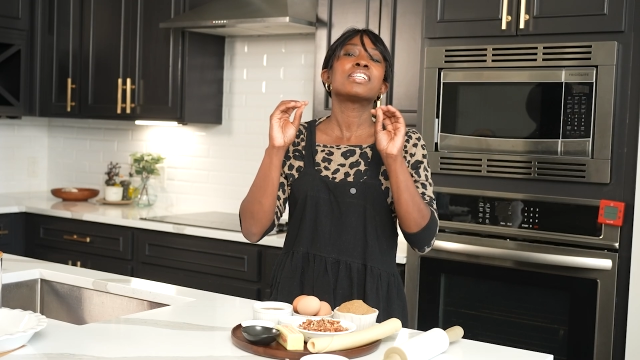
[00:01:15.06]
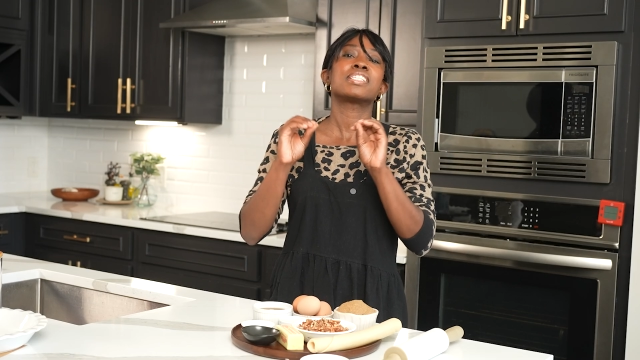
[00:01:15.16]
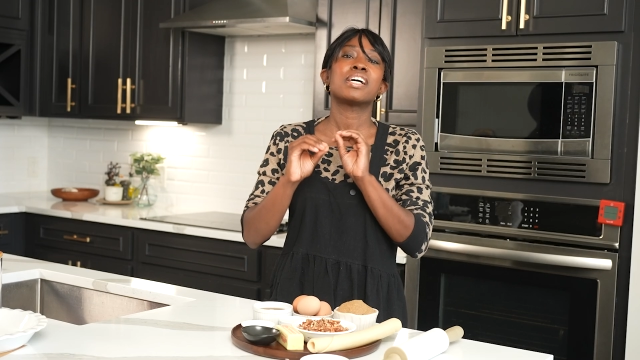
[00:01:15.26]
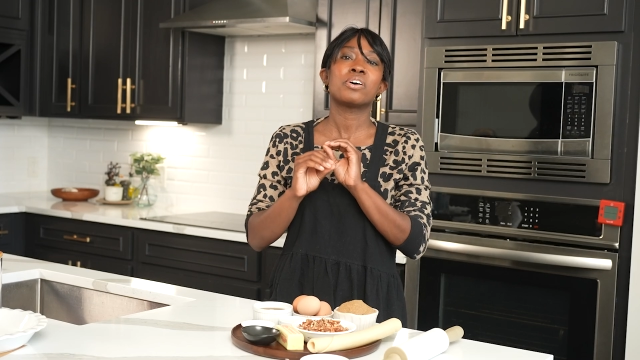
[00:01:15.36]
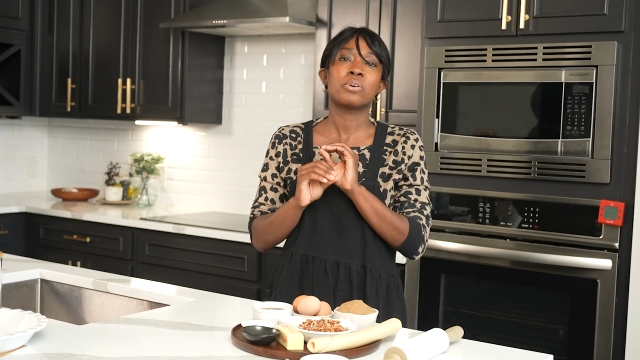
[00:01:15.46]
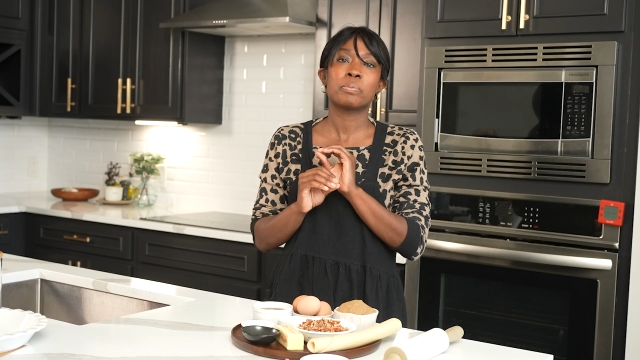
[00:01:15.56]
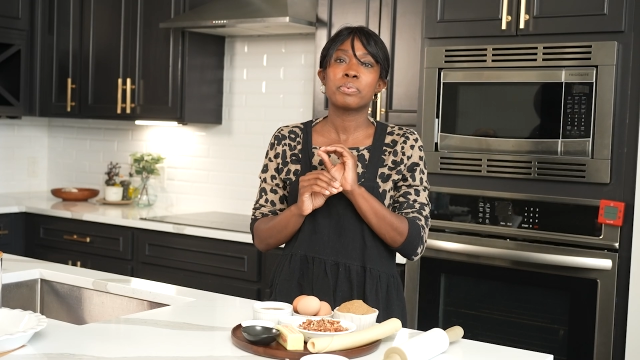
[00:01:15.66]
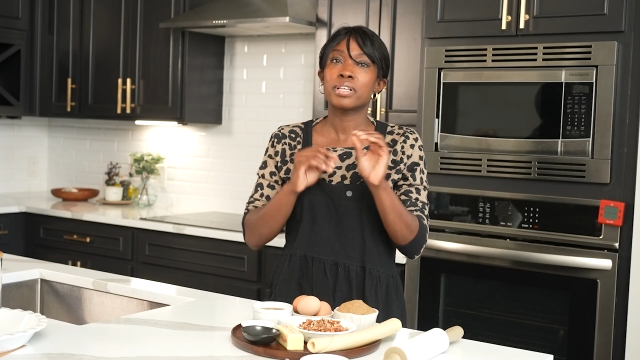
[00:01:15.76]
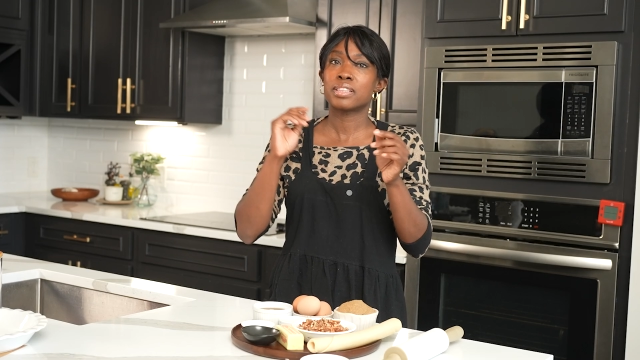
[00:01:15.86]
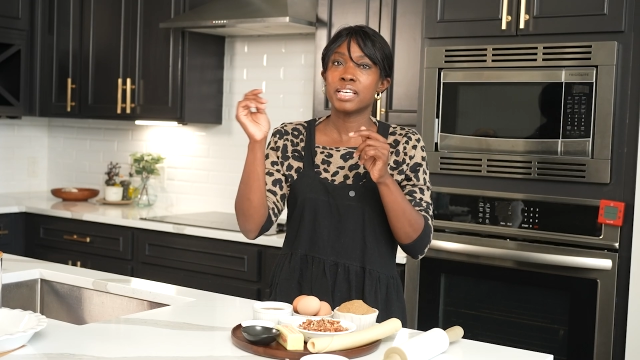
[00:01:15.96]
to help
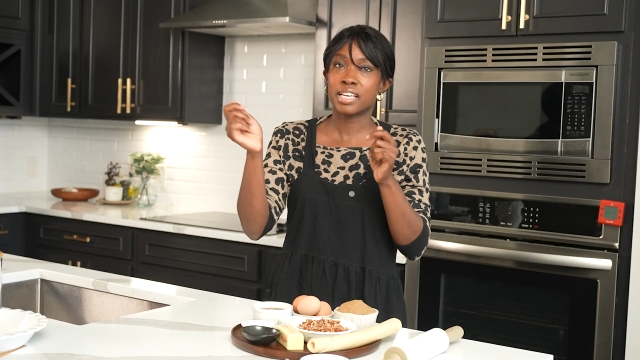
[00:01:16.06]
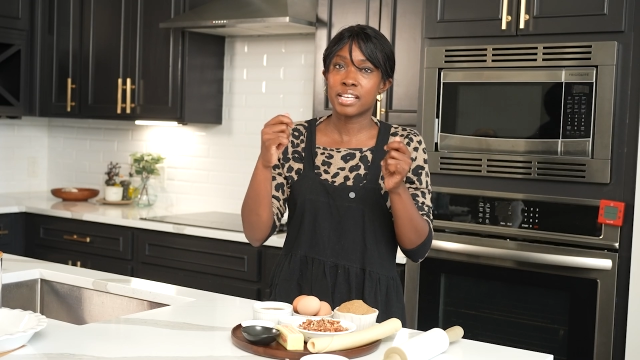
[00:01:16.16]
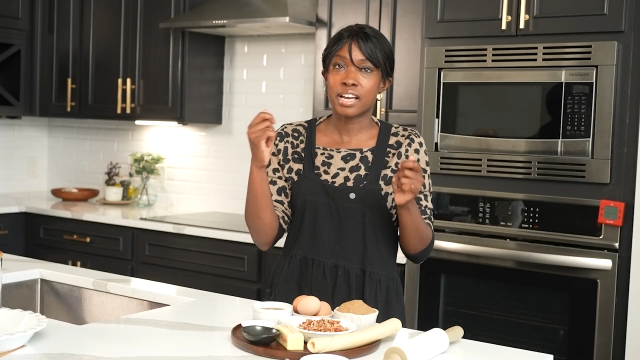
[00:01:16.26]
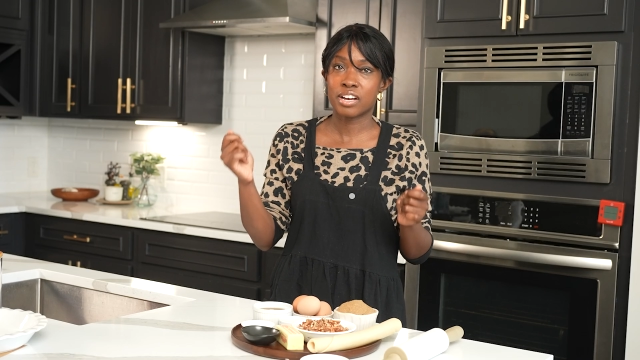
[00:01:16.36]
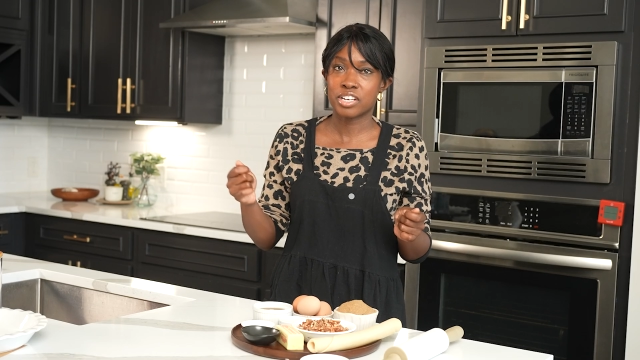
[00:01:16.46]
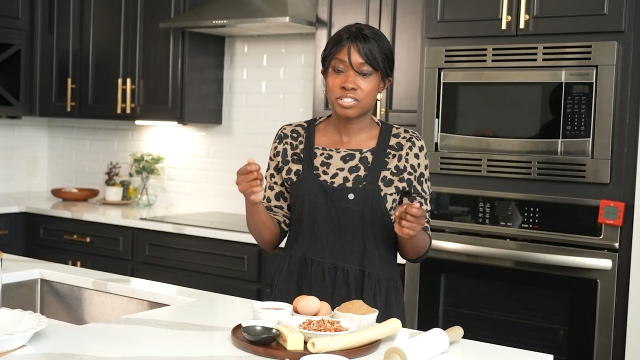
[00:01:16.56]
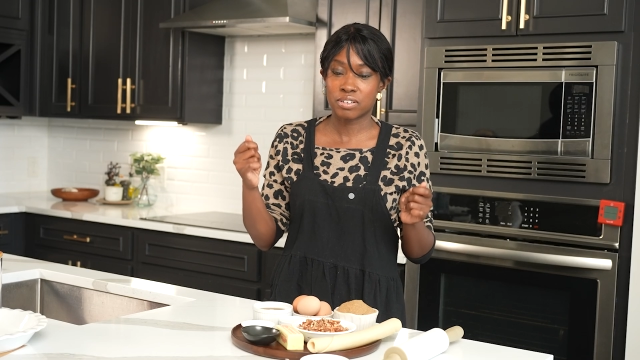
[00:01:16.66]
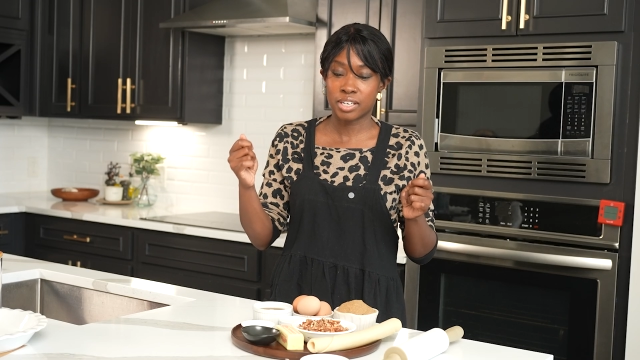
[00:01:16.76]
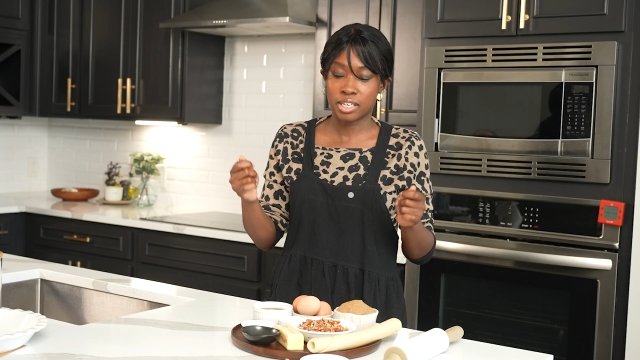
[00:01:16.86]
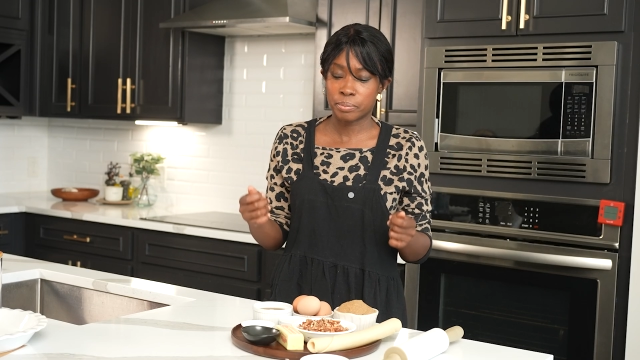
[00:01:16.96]
thicken that
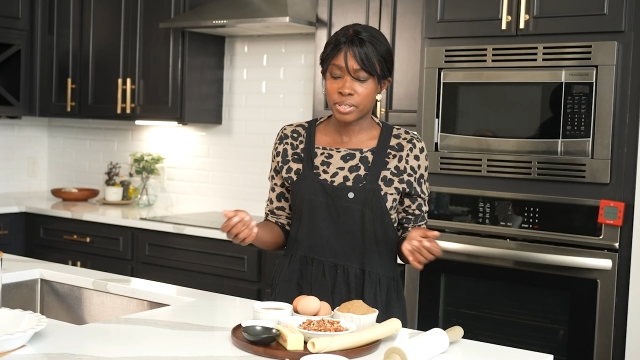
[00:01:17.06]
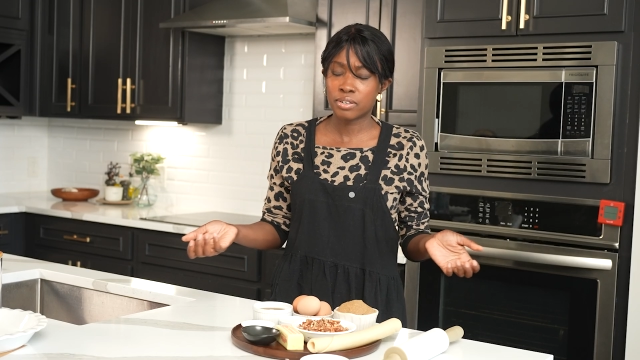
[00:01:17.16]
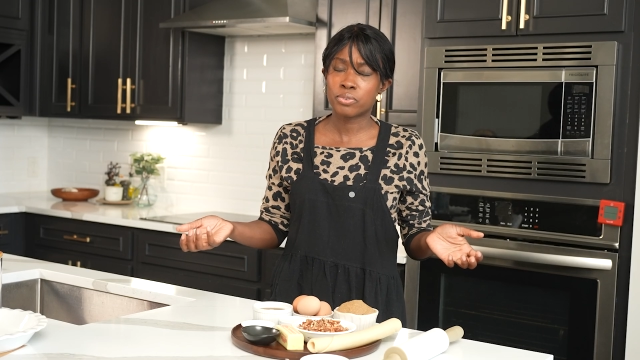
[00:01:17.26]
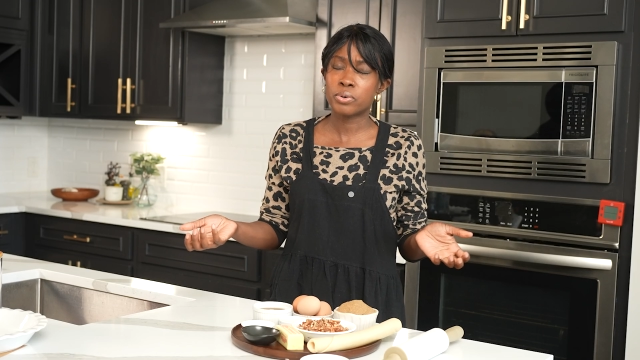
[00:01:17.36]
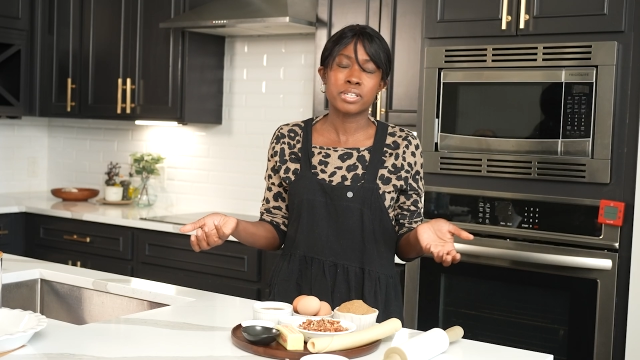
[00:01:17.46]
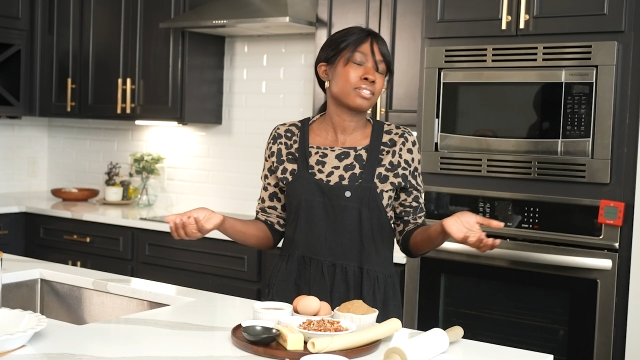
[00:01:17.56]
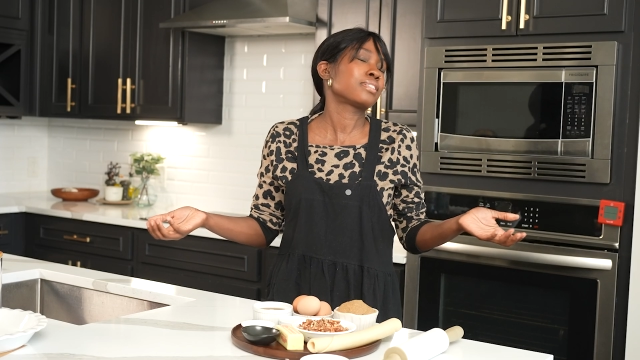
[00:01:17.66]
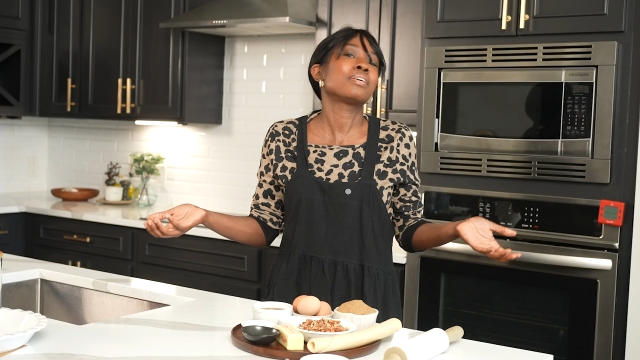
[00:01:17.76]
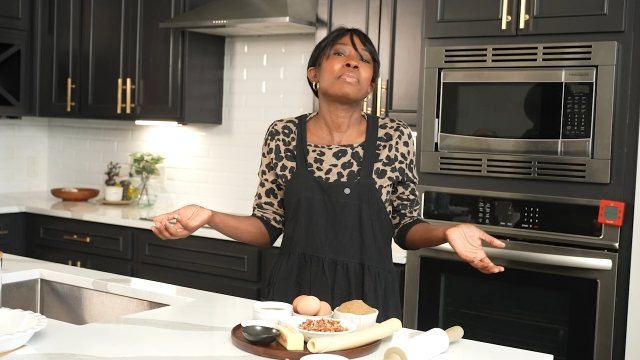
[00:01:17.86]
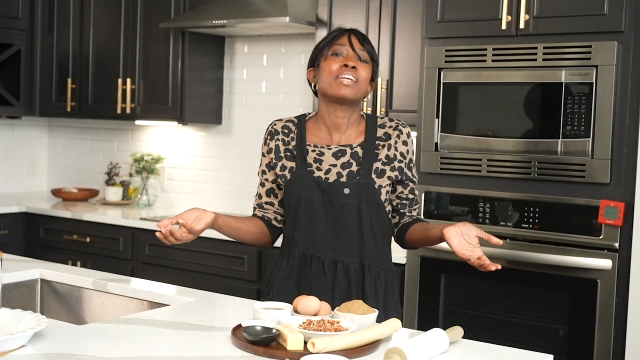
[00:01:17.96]
custard up. And of course,
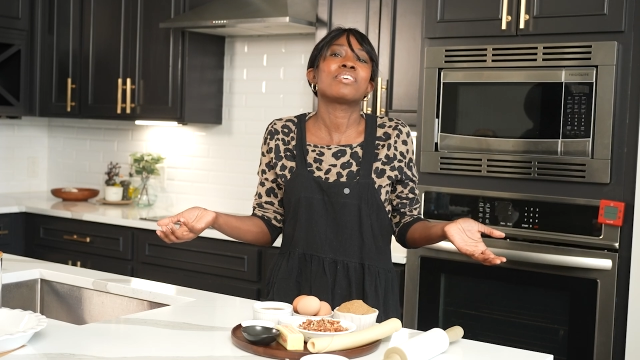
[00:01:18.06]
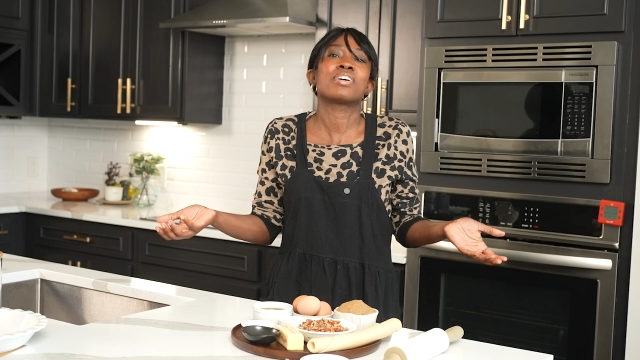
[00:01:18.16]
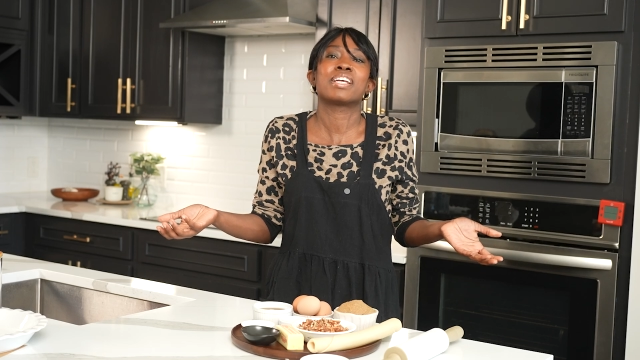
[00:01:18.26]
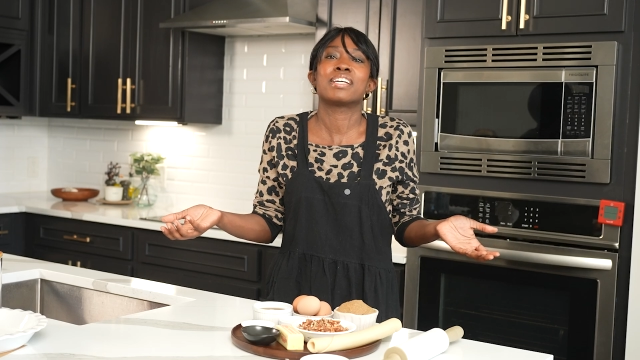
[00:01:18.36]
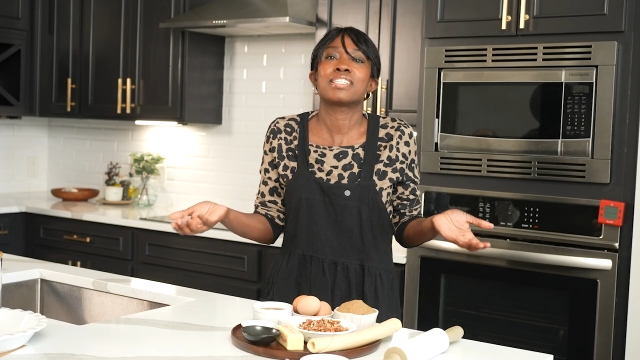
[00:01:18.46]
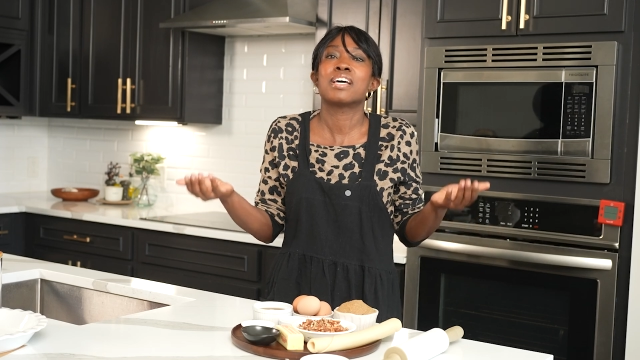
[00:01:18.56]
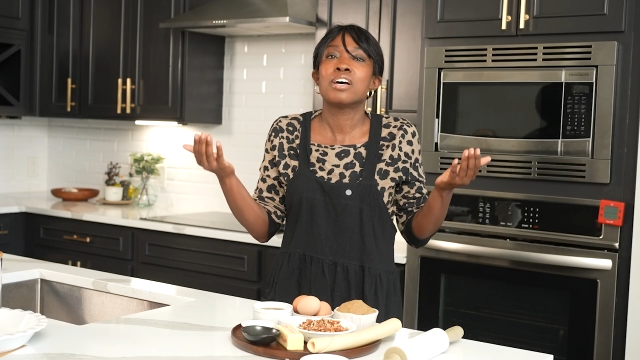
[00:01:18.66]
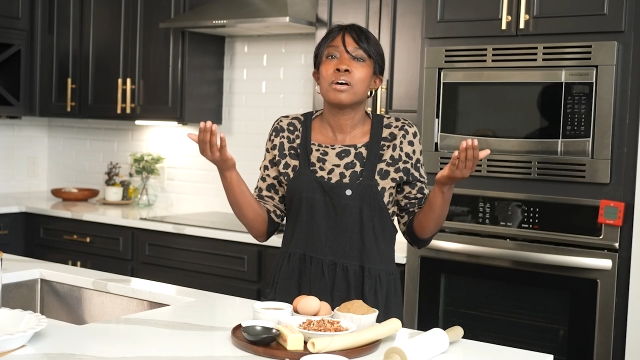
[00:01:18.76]
the main ingredient,